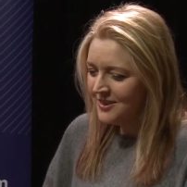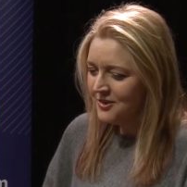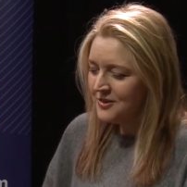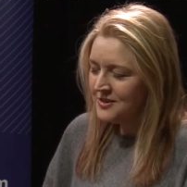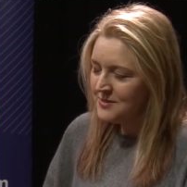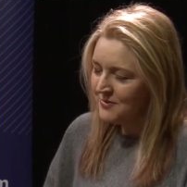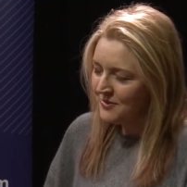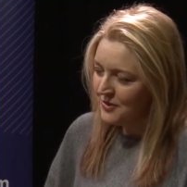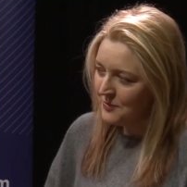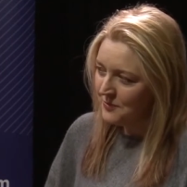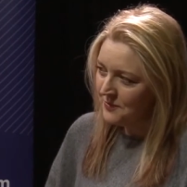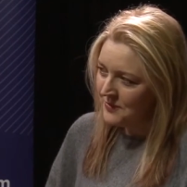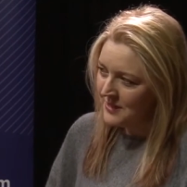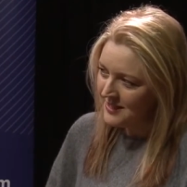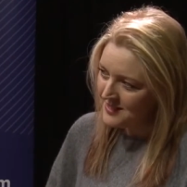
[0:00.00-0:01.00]
you know, some of her
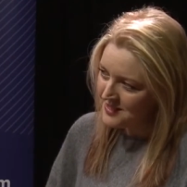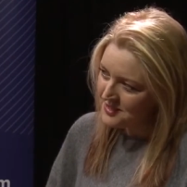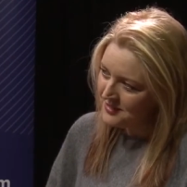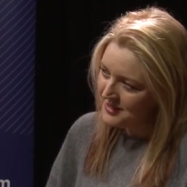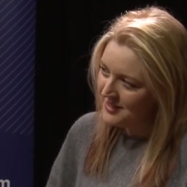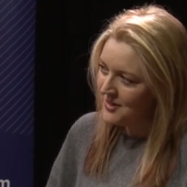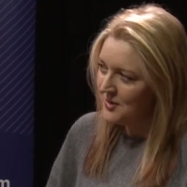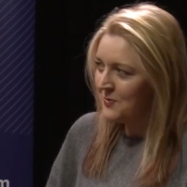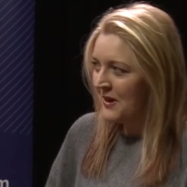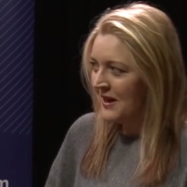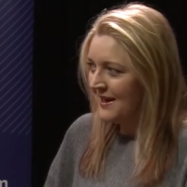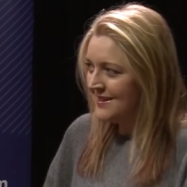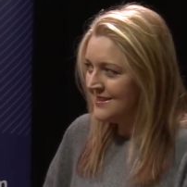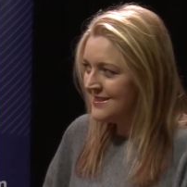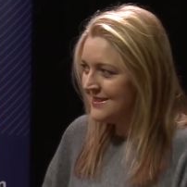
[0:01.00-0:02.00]
history, her
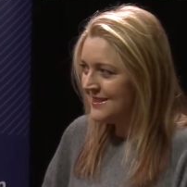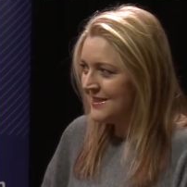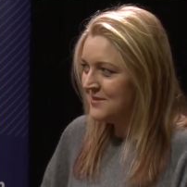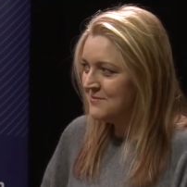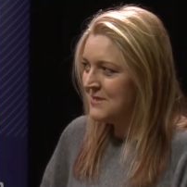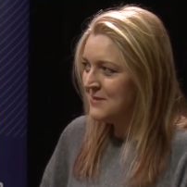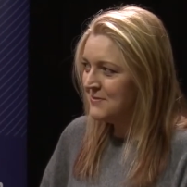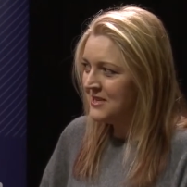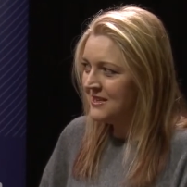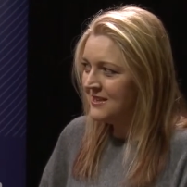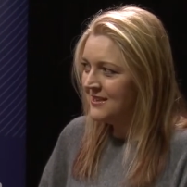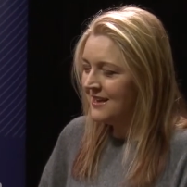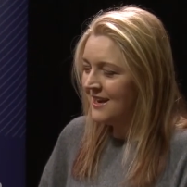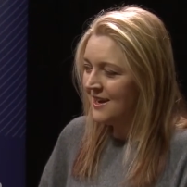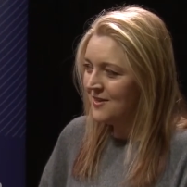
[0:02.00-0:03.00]
past had
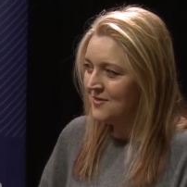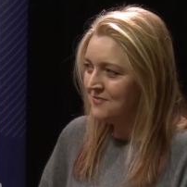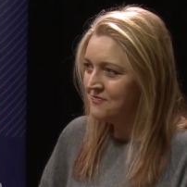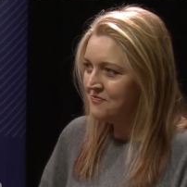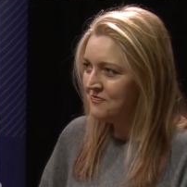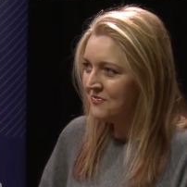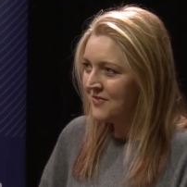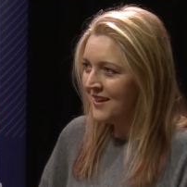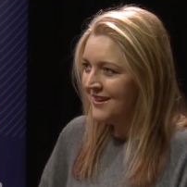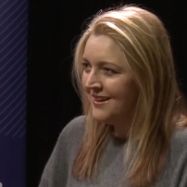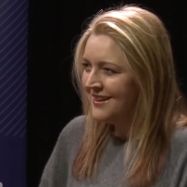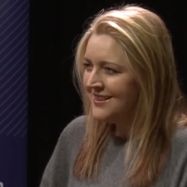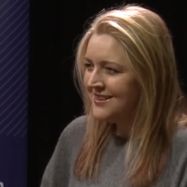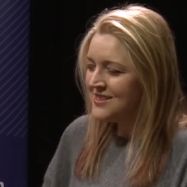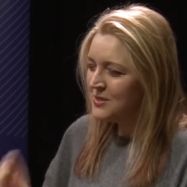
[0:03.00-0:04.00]
maybe. Um,
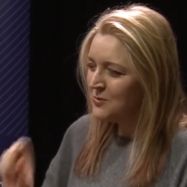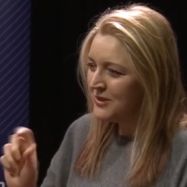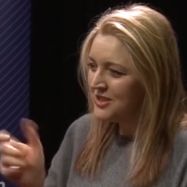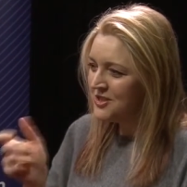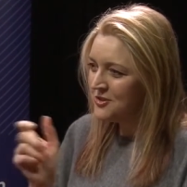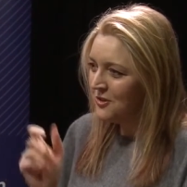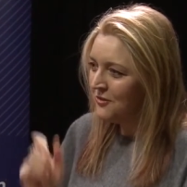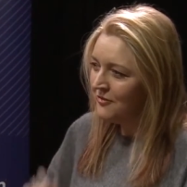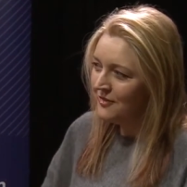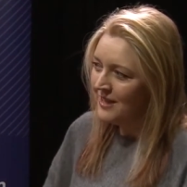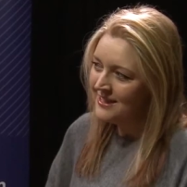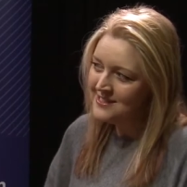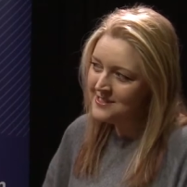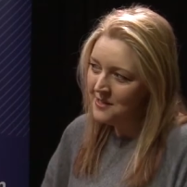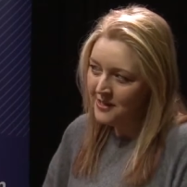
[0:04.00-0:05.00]
switched off
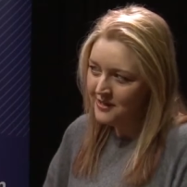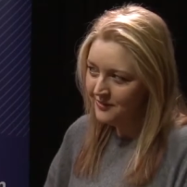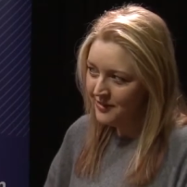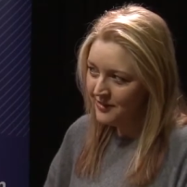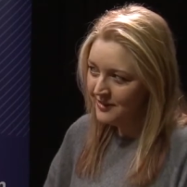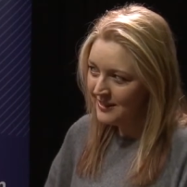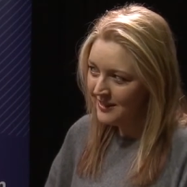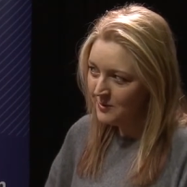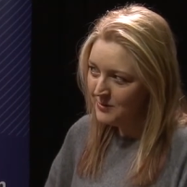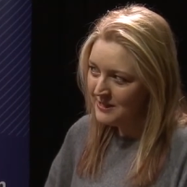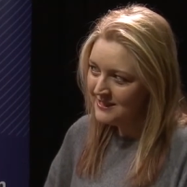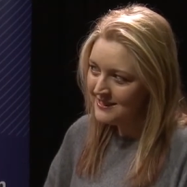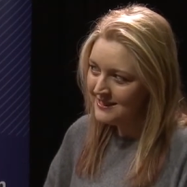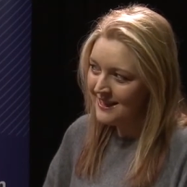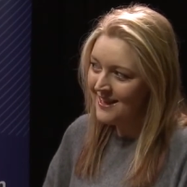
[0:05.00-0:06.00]
that side of her a little
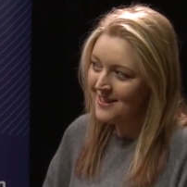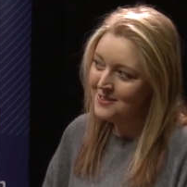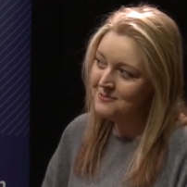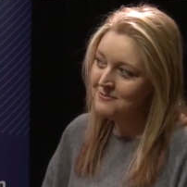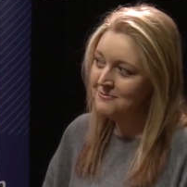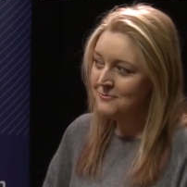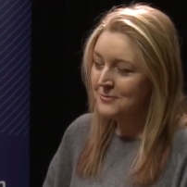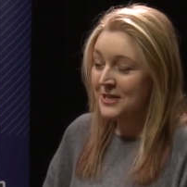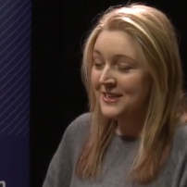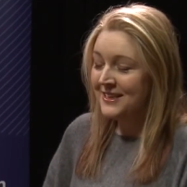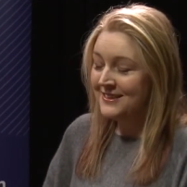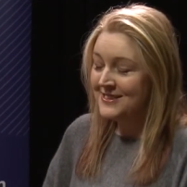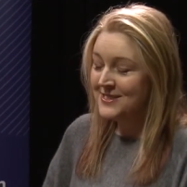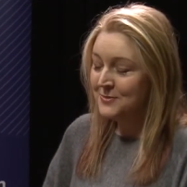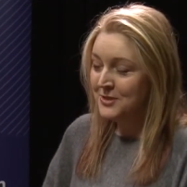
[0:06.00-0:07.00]
bit, and when it
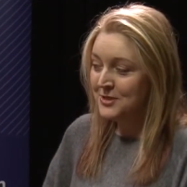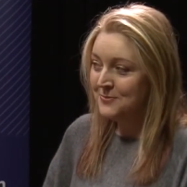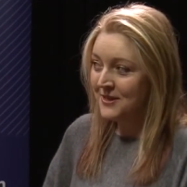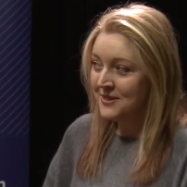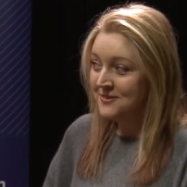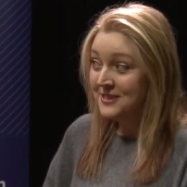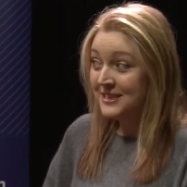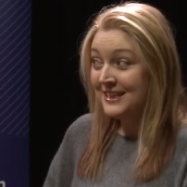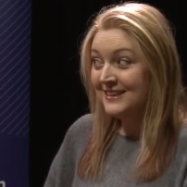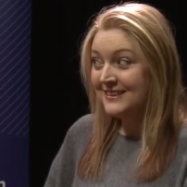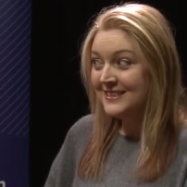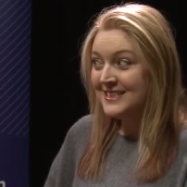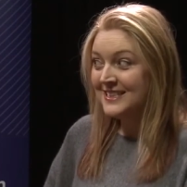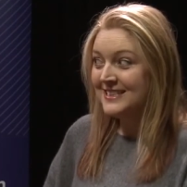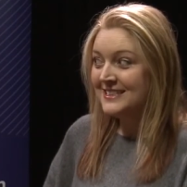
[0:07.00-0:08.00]
gets switched back on
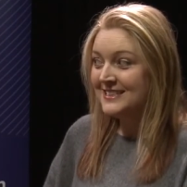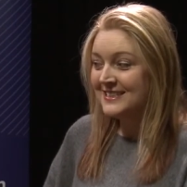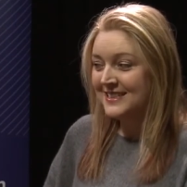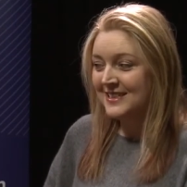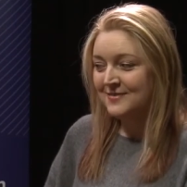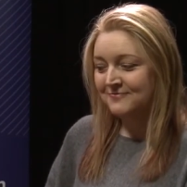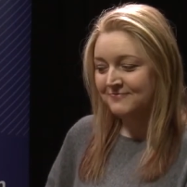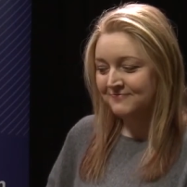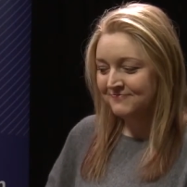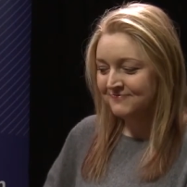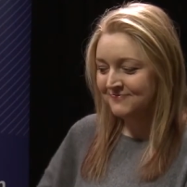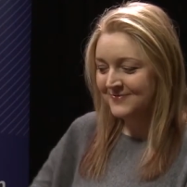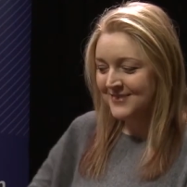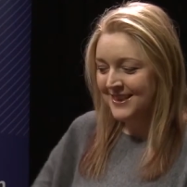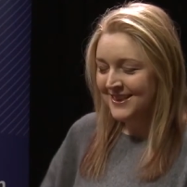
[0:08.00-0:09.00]
again, she's um,
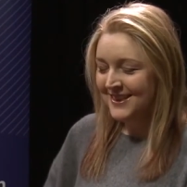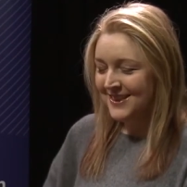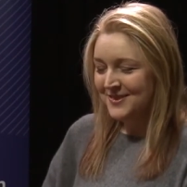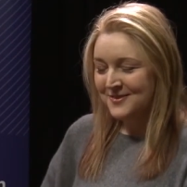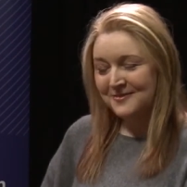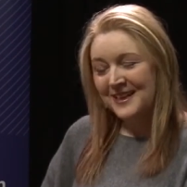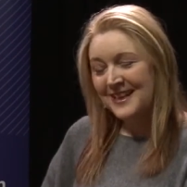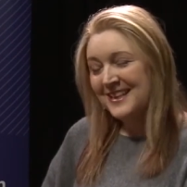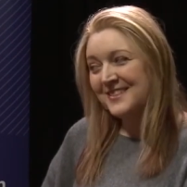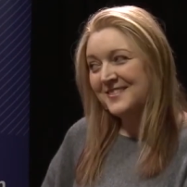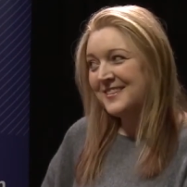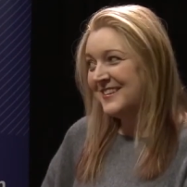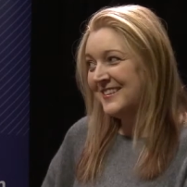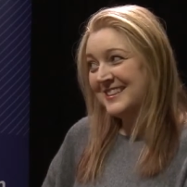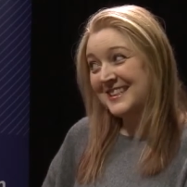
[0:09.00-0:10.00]
ready and
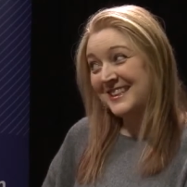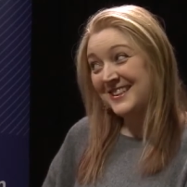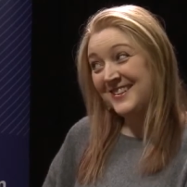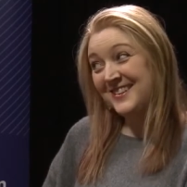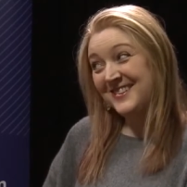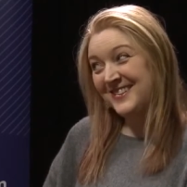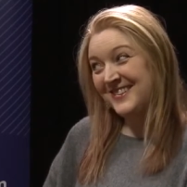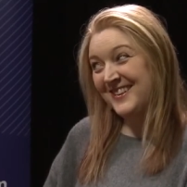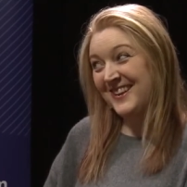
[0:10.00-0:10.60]
raring to go.